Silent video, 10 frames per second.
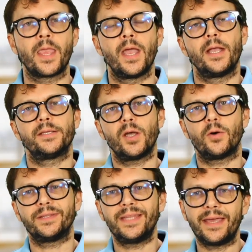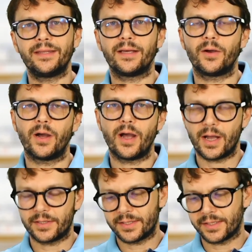So then
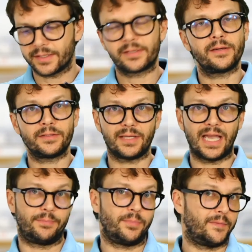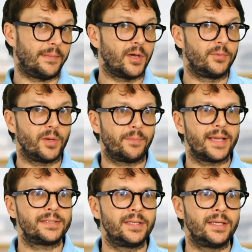the third type of
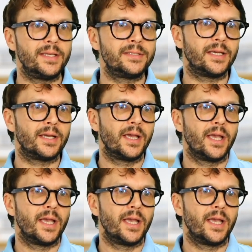abdominoplasty is the